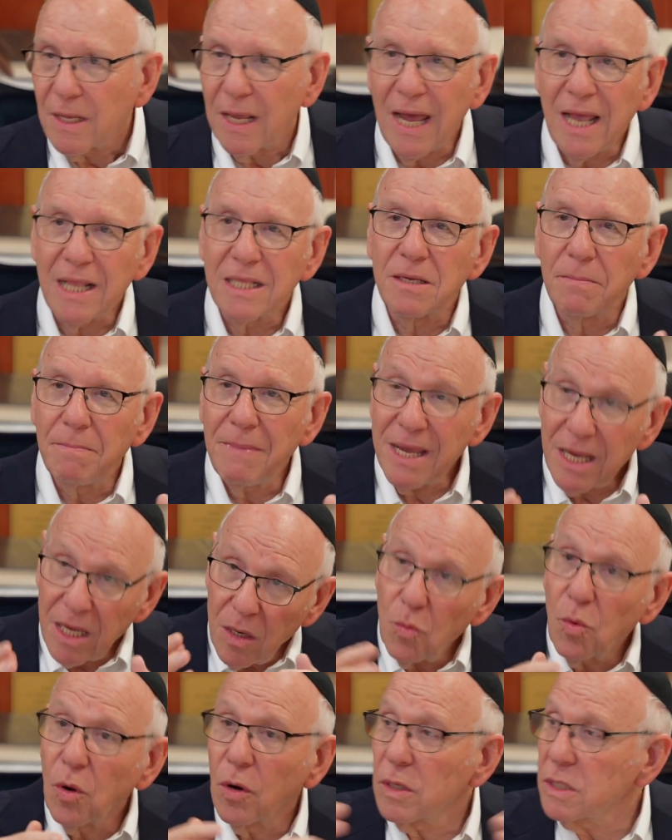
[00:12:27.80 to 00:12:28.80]
And to make
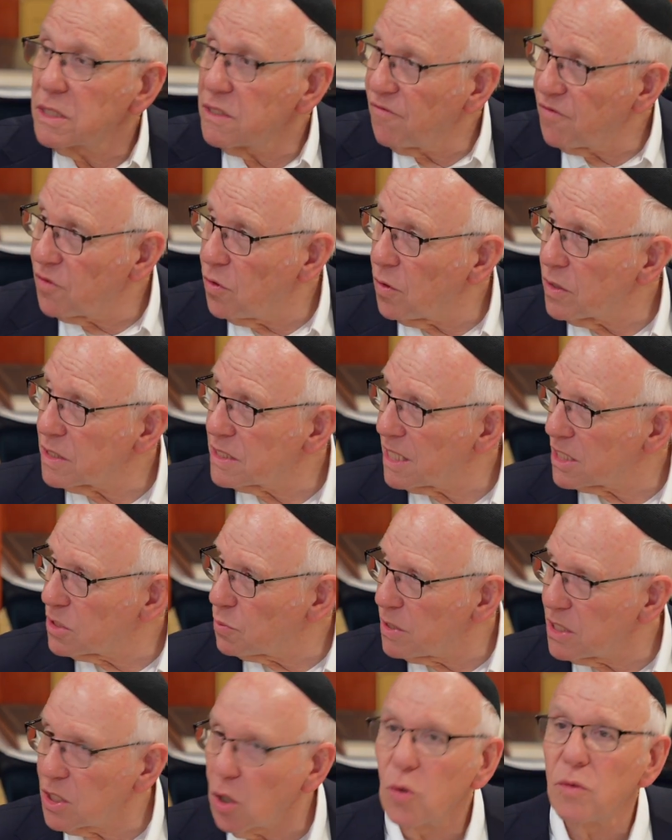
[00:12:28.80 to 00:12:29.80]
it worse, of course, as
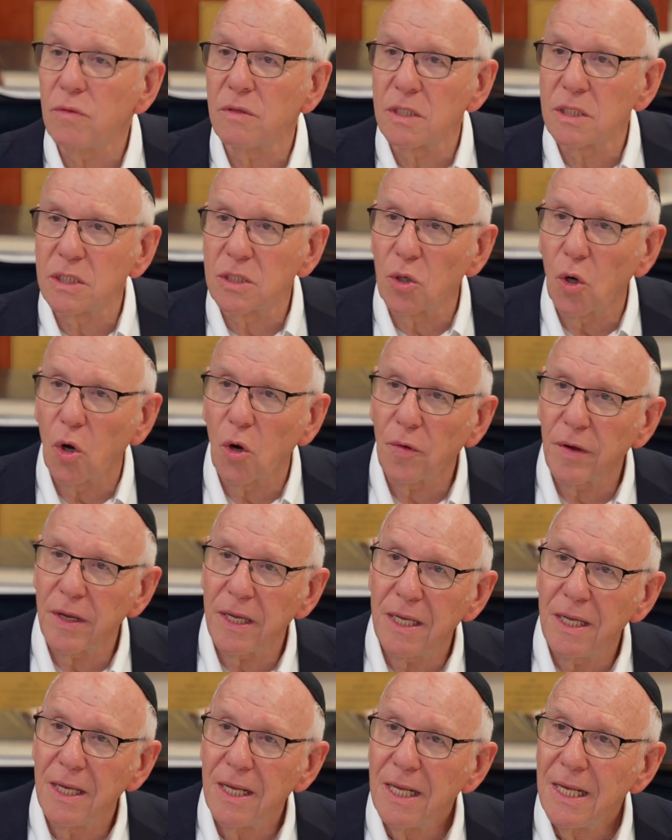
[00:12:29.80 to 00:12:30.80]
we know the
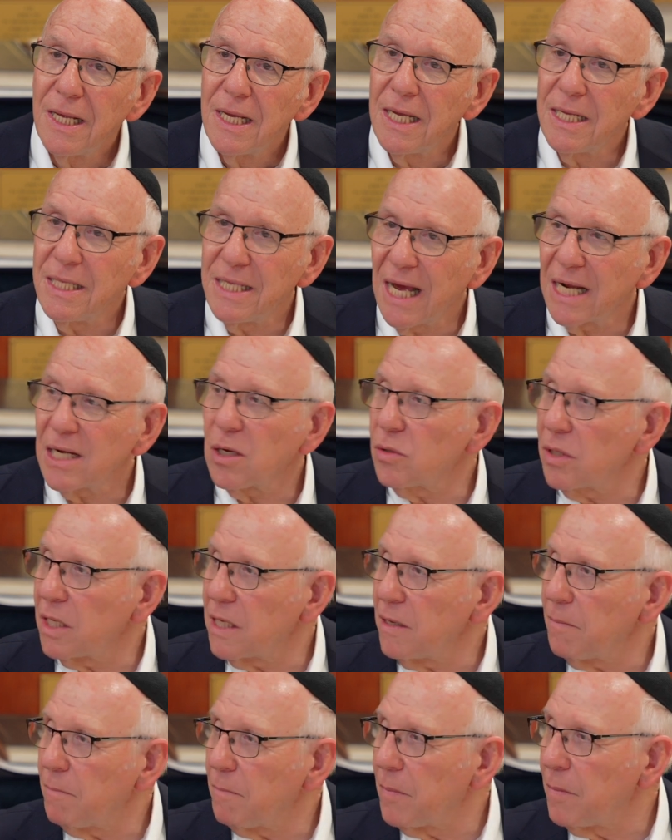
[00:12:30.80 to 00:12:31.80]
story, he not
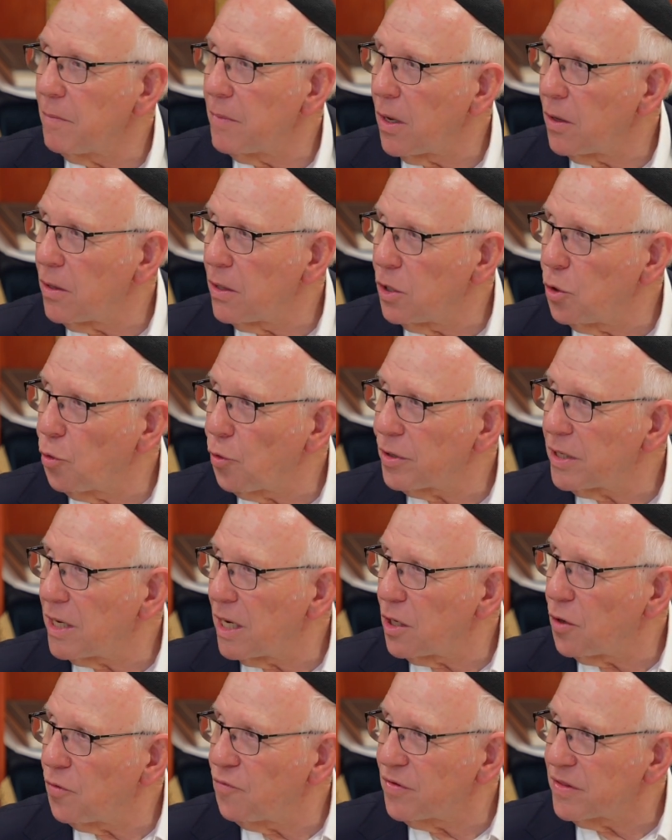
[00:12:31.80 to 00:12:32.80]
only
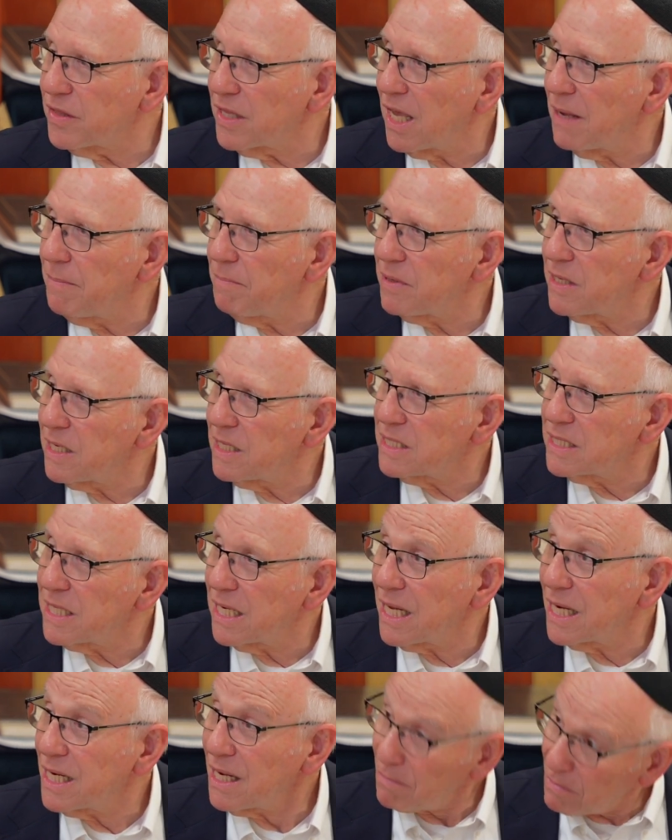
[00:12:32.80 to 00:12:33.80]
lorded over them, but he
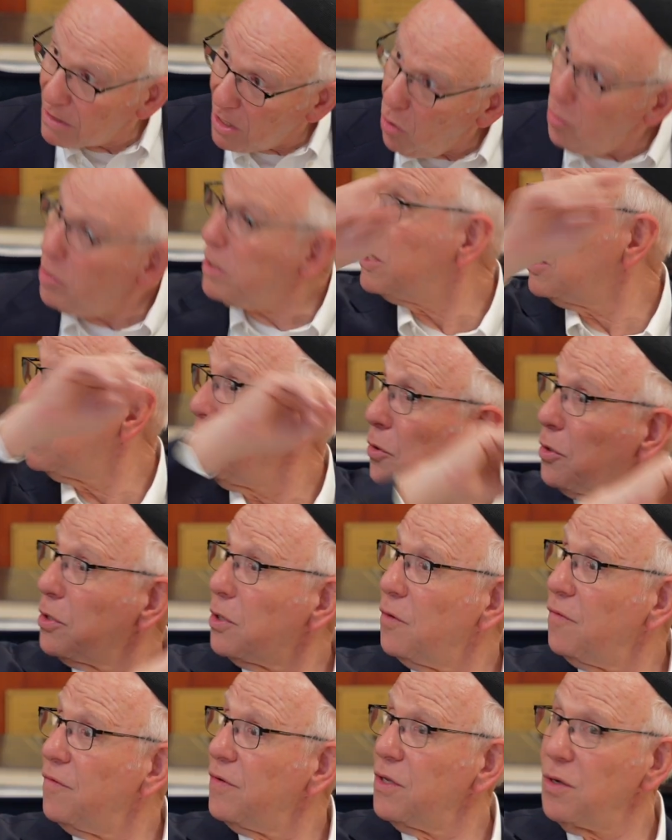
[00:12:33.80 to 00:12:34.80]
said, and I'm going to lord
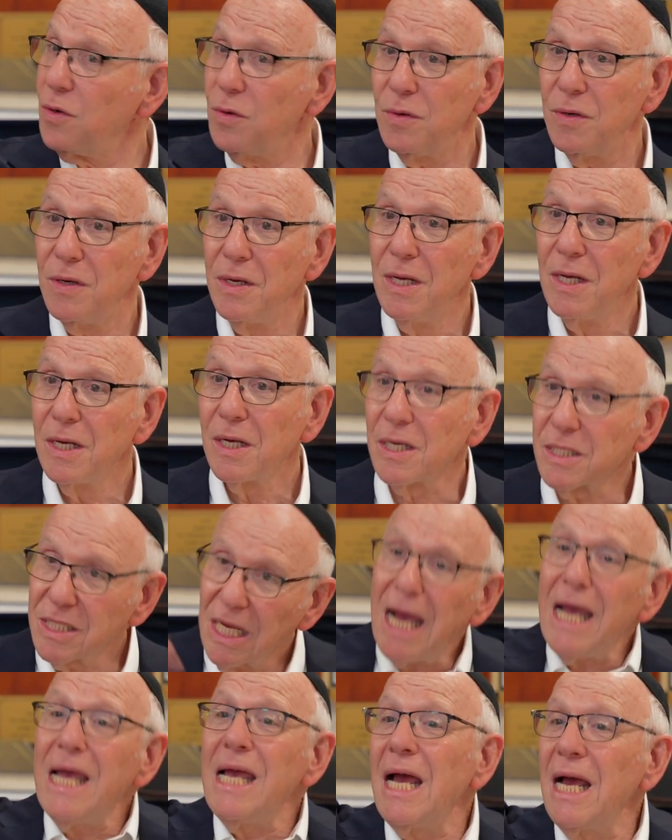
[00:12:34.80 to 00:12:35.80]
over you. Because
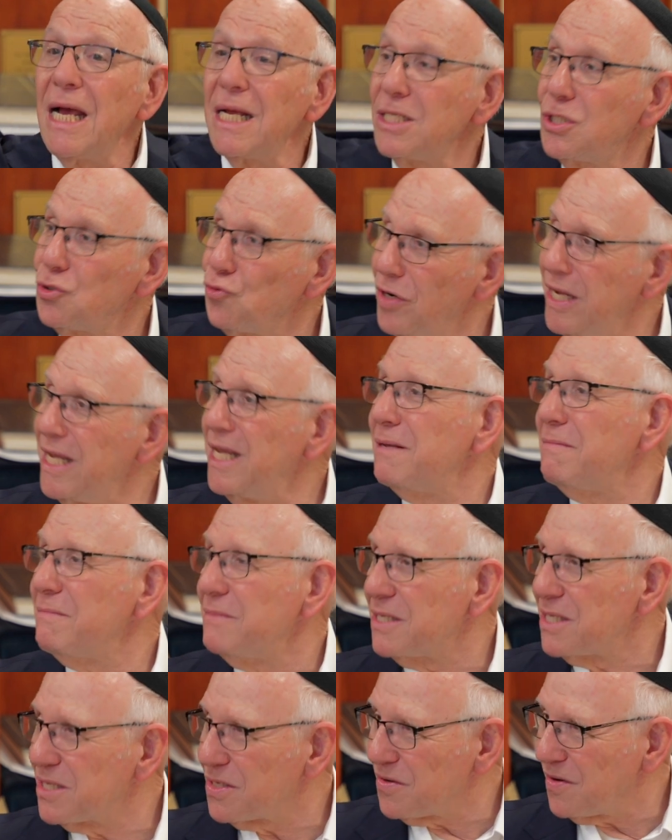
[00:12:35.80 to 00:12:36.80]
I had
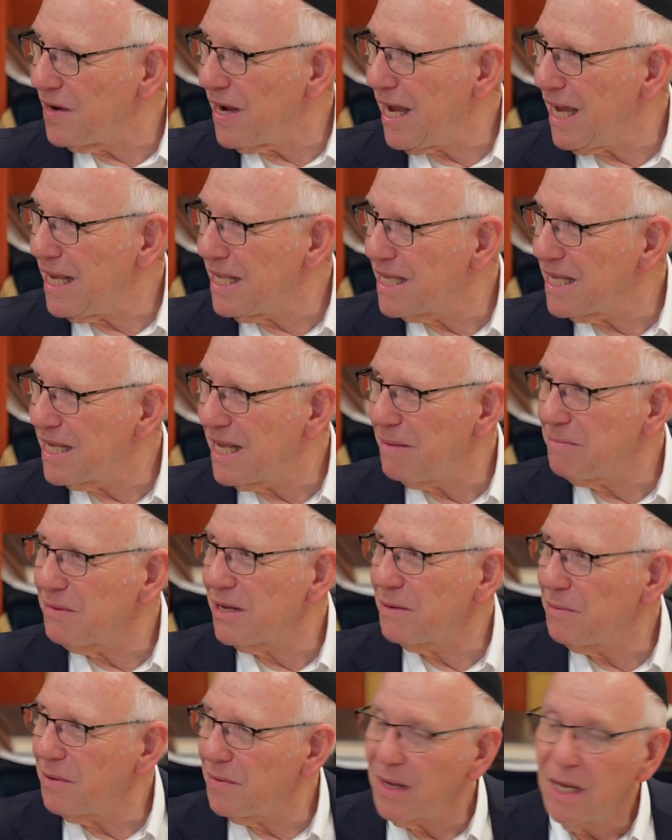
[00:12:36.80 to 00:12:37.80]
dreams, right? That I'm
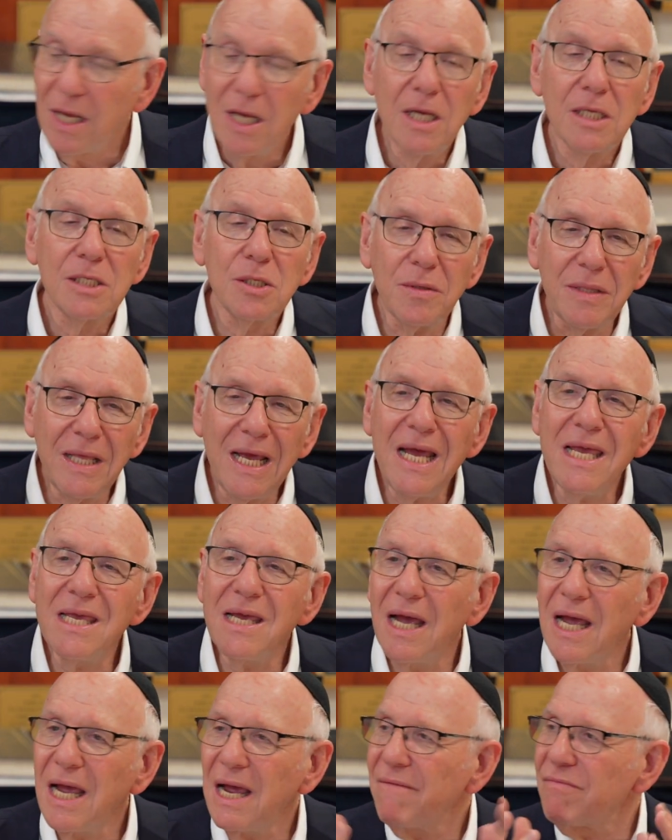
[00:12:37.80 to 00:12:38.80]
going to be. So there
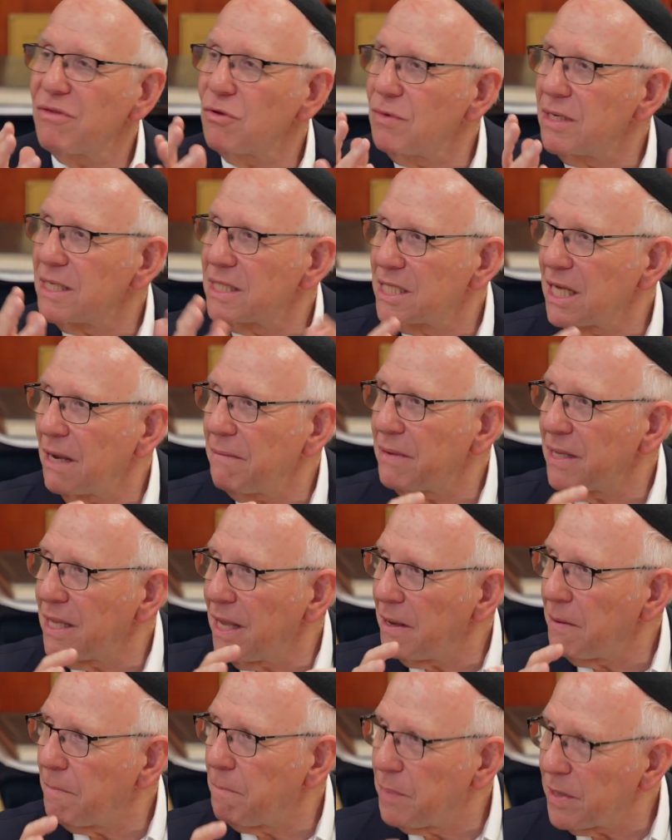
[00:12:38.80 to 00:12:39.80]
you have the resentment.
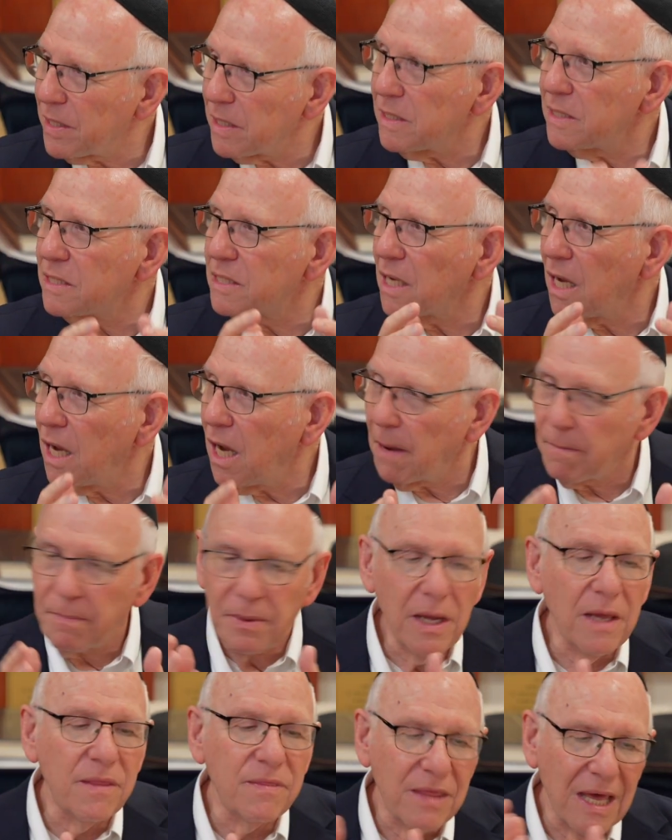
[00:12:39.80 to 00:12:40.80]
It builds up.
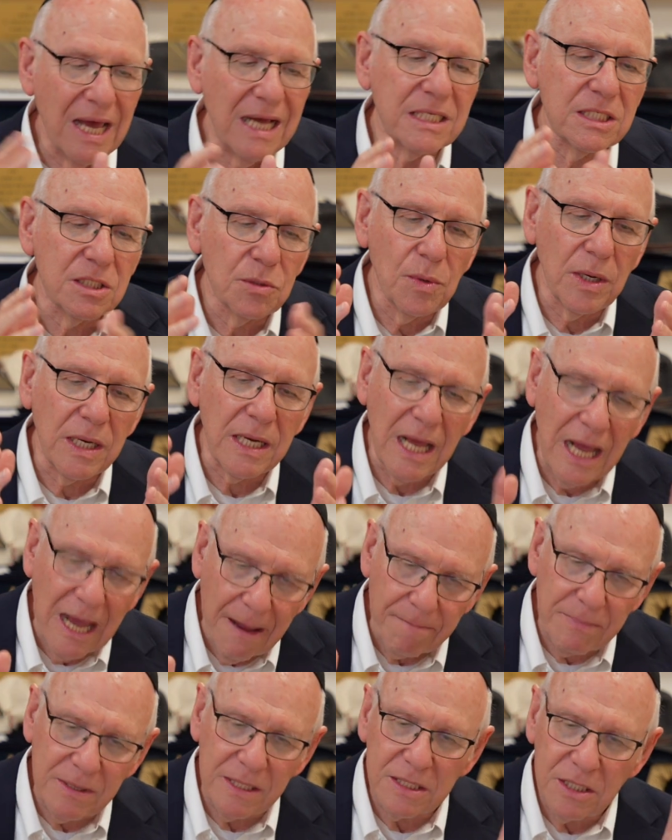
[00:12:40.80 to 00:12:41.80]
And that's what
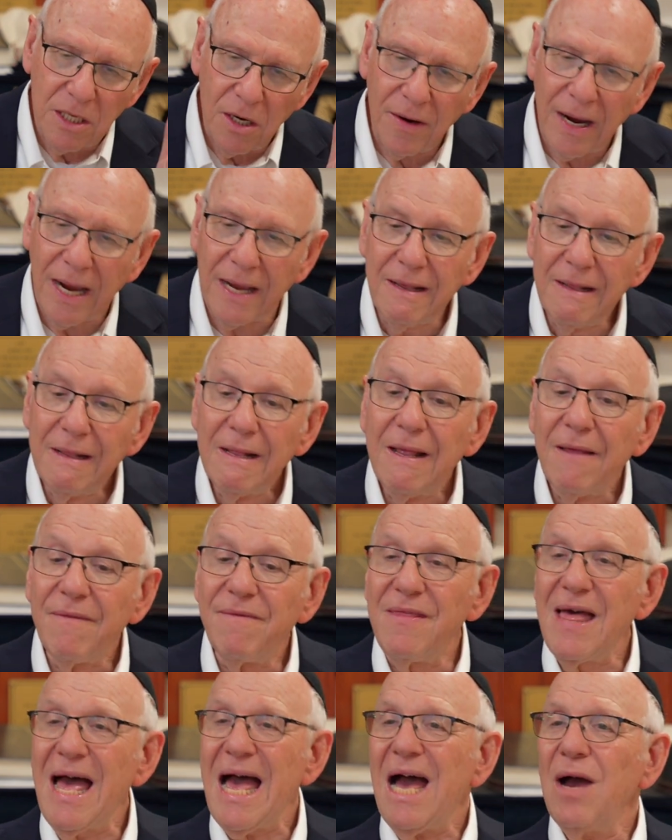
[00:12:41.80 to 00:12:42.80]
happens. All right.
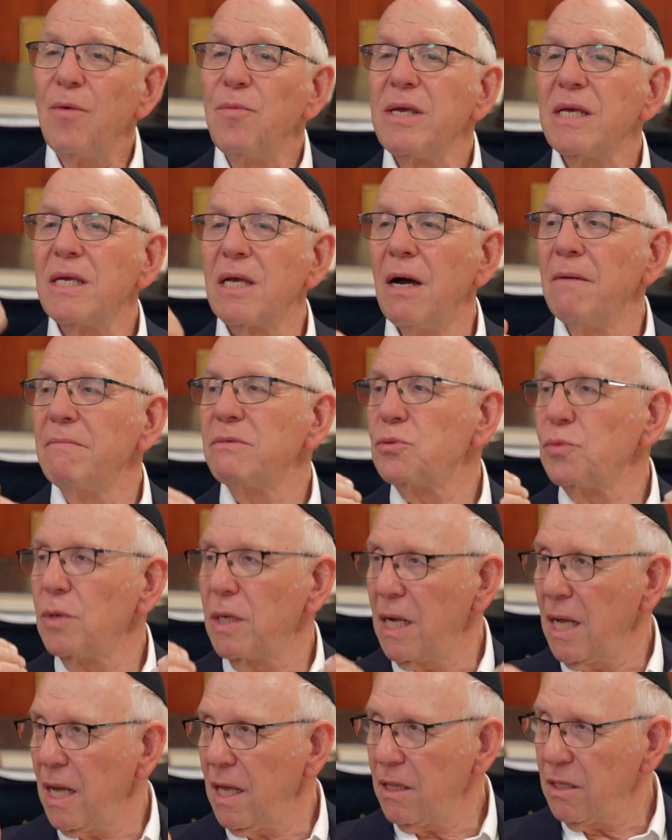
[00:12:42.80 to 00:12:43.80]
Now we come
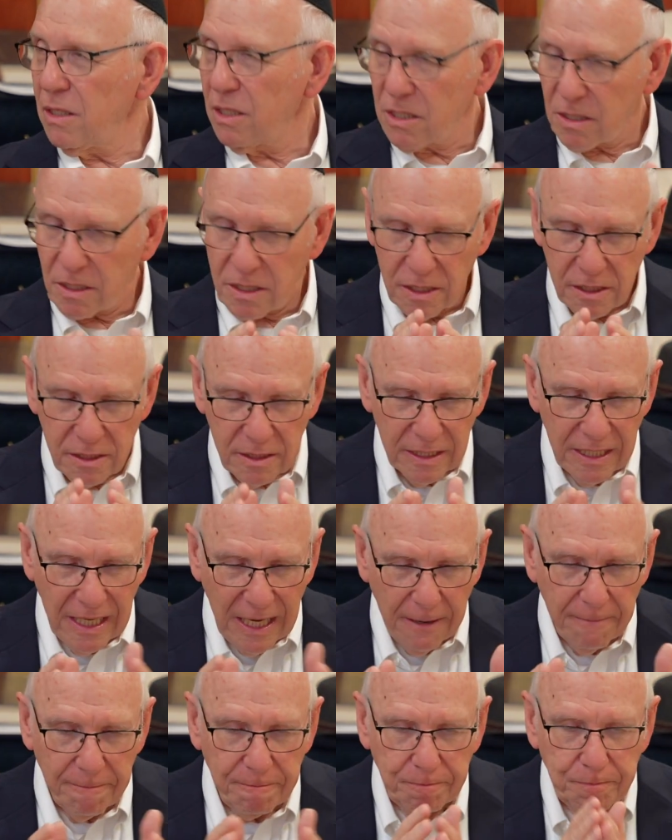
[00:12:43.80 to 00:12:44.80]
to
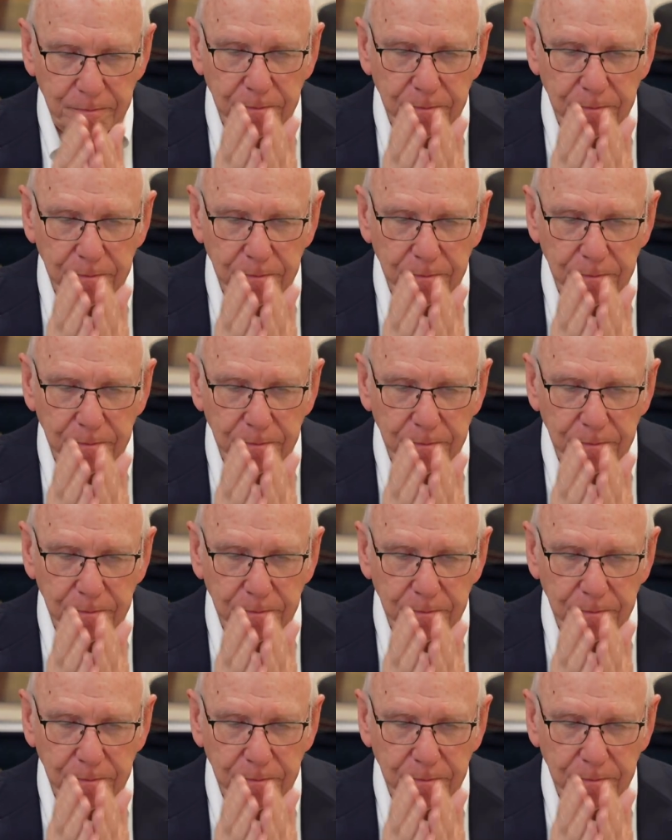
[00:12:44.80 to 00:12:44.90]
now.